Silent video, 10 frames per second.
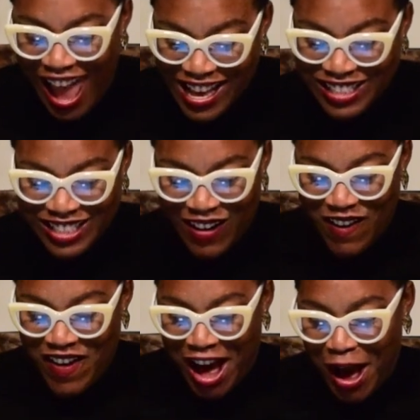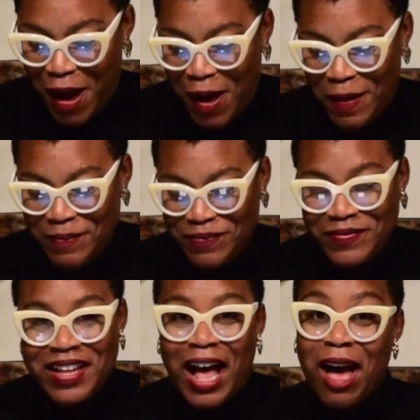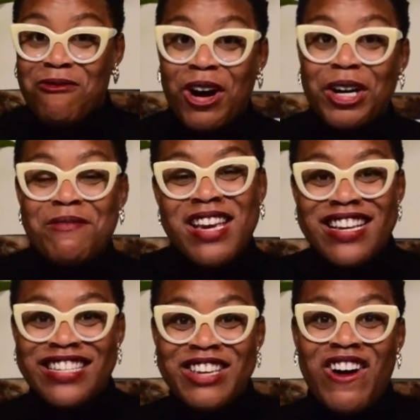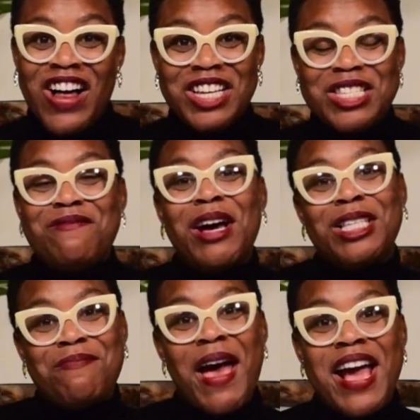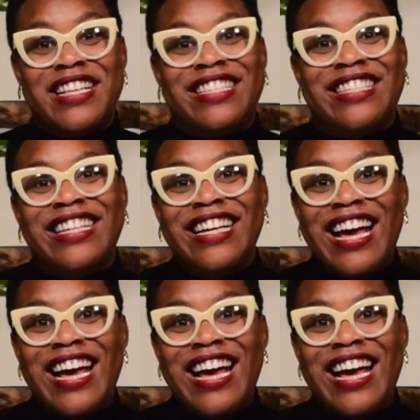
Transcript: And so I'm welcoming you all into my space.